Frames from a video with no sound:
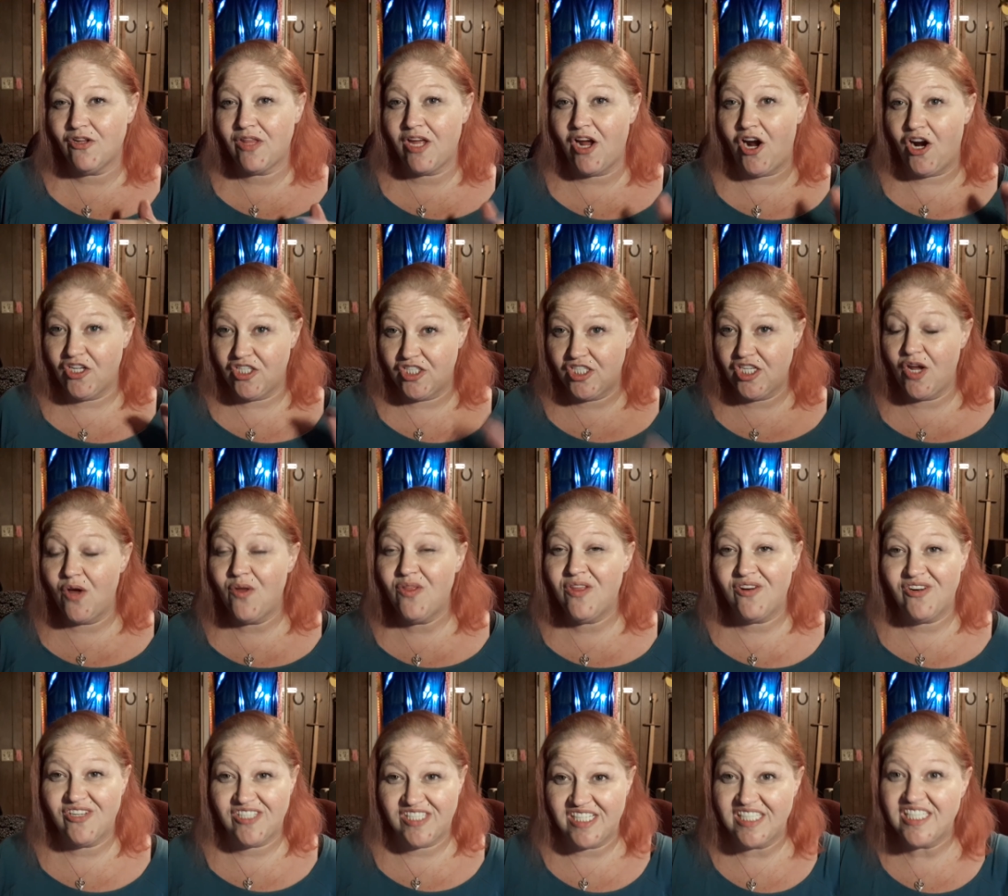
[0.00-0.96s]
they ought to know
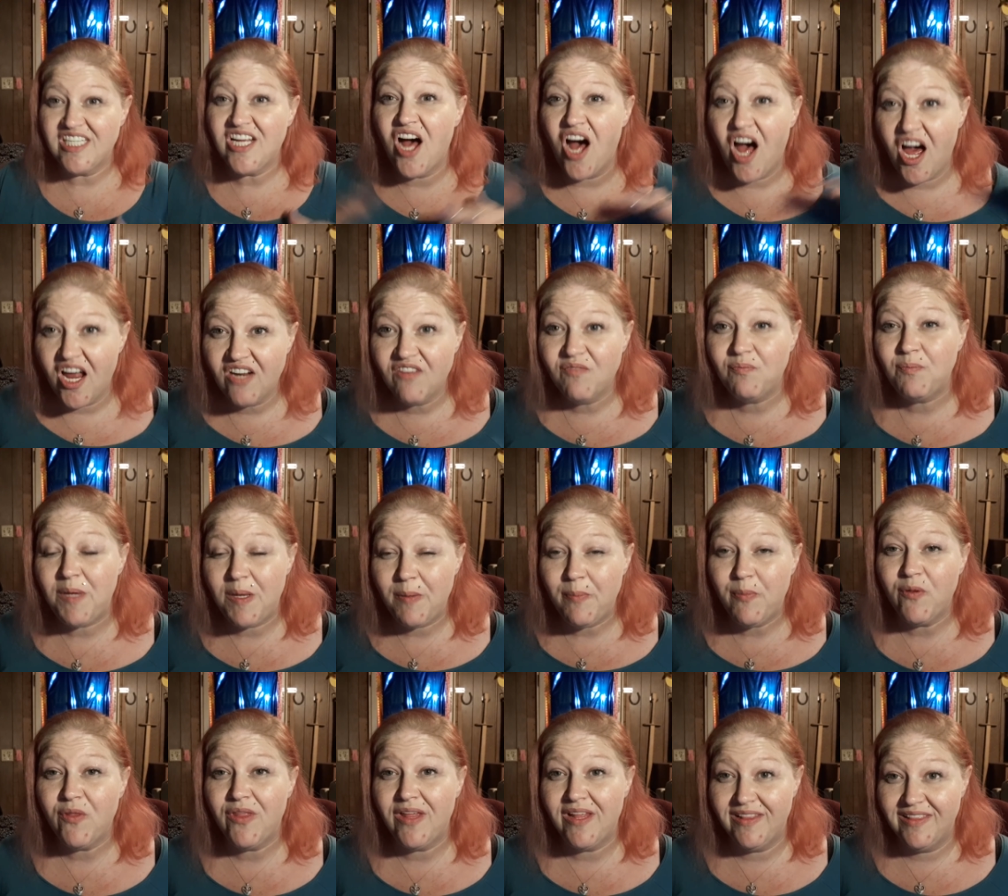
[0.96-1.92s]
there is a ton of
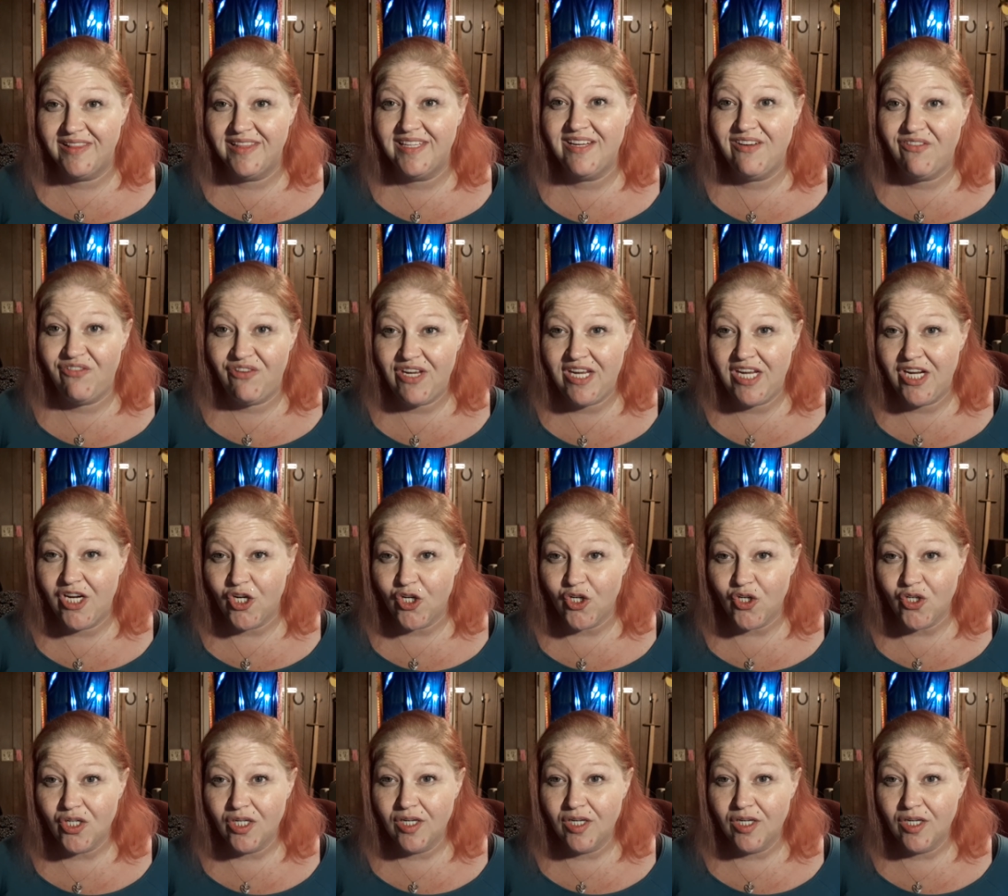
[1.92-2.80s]
people that live here.